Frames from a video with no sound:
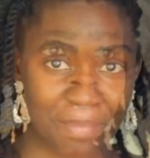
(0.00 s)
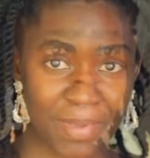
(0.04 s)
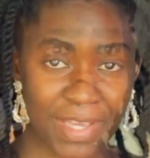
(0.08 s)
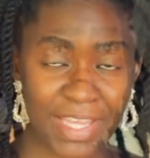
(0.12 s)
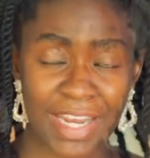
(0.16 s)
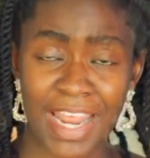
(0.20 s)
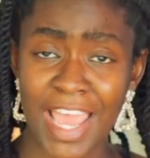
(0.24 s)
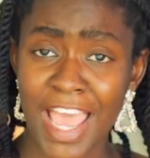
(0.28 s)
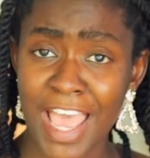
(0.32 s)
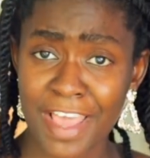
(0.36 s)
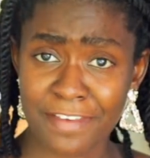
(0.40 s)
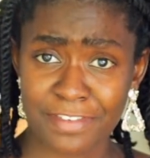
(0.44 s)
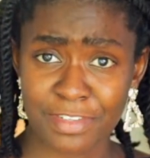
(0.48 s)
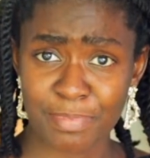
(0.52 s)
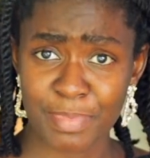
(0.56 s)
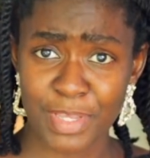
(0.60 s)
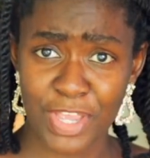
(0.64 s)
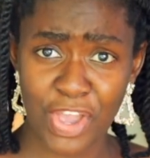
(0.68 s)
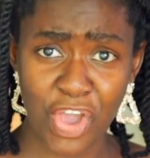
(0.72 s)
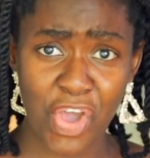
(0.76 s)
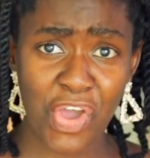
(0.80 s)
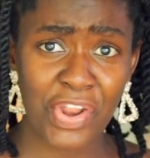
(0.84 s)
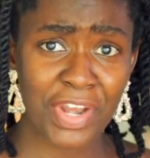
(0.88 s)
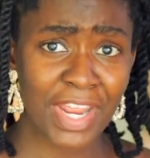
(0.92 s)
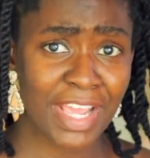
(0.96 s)
And I have to
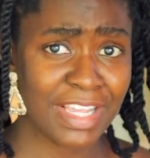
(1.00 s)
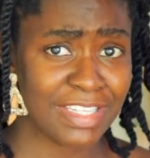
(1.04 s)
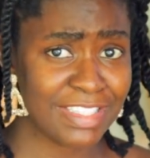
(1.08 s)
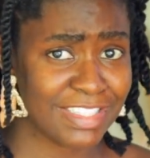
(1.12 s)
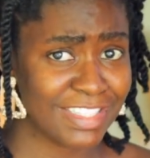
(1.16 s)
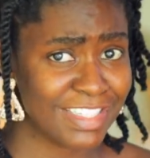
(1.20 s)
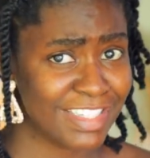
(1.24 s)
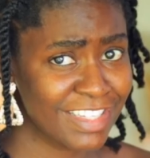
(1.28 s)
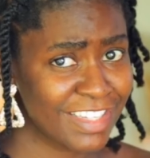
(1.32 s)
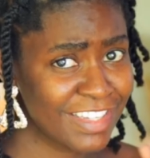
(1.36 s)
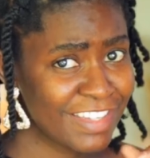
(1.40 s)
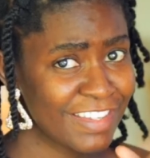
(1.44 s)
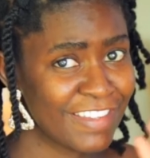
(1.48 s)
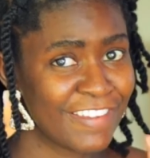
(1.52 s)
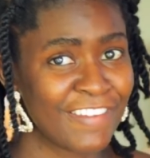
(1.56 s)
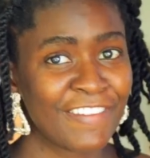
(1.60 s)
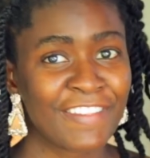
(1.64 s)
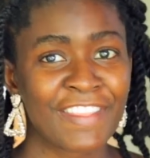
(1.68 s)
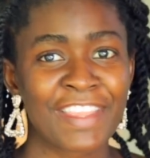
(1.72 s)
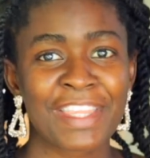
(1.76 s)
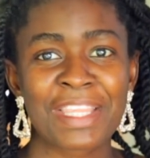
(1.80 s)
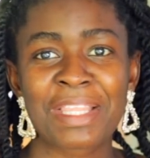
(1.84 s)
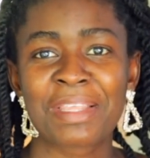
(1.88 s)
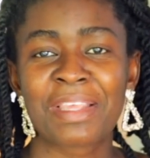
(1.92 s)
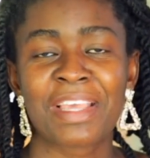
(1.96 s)
be honest,
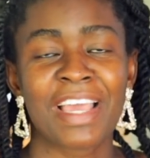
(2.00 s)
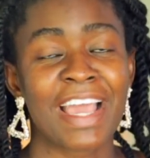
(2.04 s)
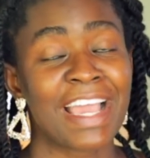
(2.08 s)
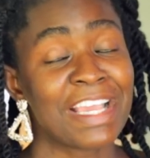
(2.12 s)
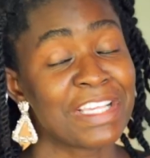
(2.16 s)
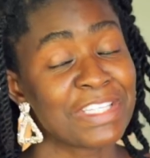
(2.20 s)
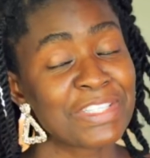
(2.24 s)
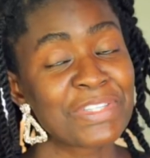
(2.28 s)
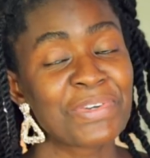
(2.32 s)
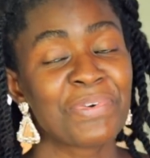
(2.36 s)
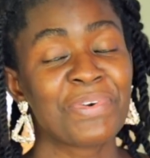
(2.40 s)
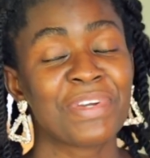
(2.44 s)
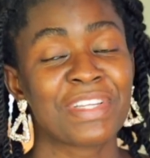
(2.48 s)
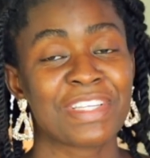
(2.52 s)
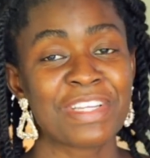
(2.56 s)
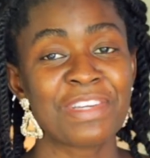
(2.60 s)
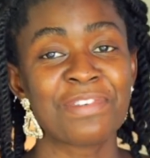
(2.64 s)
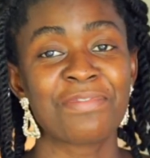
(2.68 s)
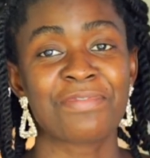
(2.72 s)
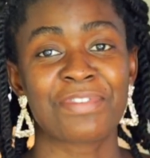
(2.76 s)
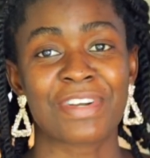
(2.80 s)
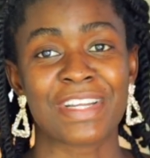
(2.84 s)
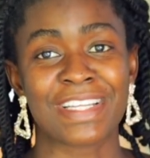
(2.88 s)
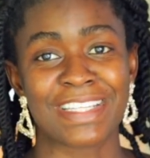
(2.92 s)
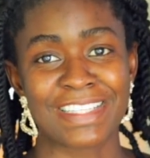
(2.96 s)
I saw a
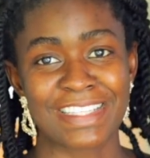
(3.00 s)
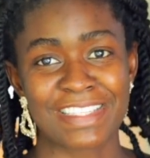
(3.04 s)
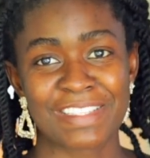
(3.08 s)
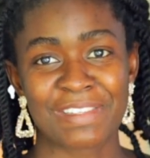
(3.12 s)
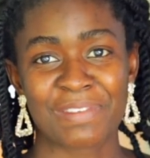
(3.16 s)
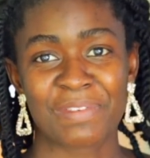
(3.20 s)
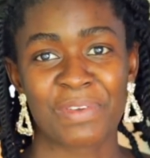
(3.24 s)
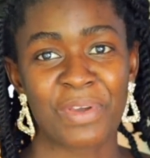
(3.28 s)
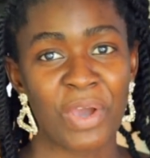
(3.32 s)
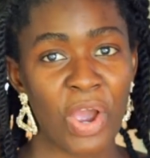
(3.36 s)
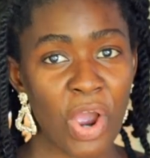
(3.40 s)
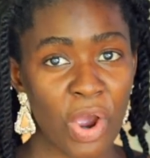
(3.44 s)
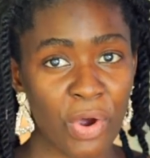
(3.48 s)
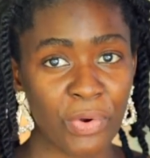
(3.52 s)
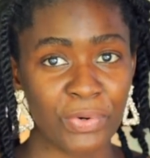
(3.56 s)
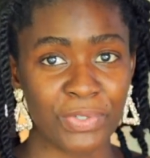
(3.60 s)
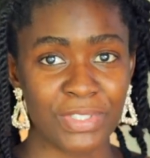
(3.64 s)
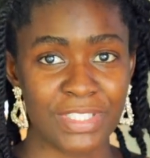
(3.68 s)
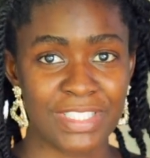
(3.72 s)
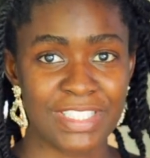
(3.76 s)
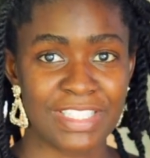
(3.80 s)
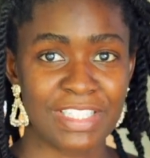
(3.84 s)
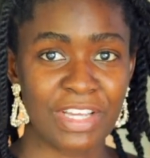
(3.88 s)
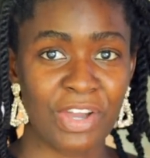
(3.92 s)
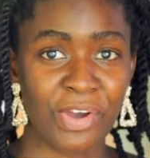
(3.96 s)
difference.
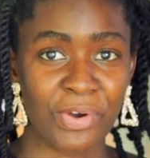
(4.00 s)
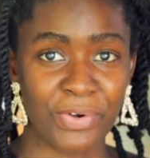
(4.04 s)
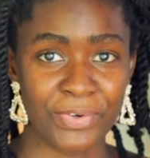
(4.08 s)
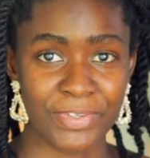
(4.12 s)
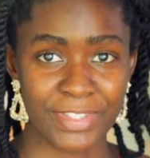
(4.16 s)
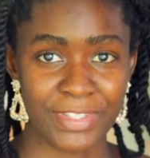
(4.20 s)
Oats.